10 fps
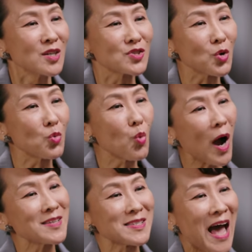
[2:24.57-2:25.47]
So
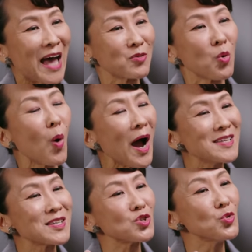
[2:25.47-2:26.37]
why is that? Why
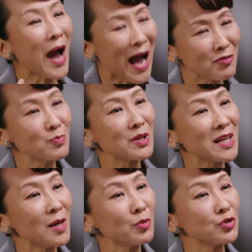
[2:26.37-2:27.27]
is it you haven't been
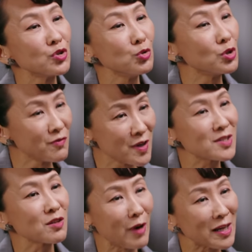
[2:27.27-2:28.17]
able to
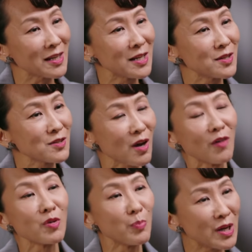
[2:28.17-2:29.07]
convince the regulators
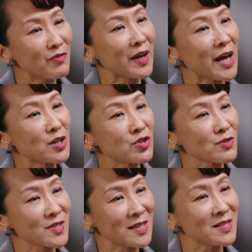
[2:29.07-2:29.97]
of the big
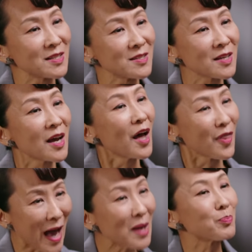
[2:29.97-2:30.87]
financial centers
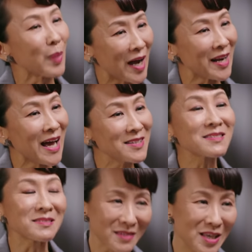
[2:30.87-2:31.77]
that
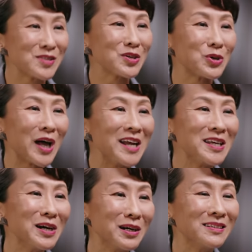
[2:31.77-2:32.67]
Binance is a good
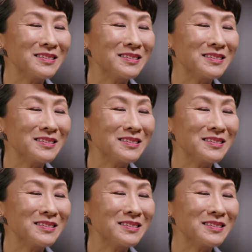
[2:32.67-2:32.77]
idea?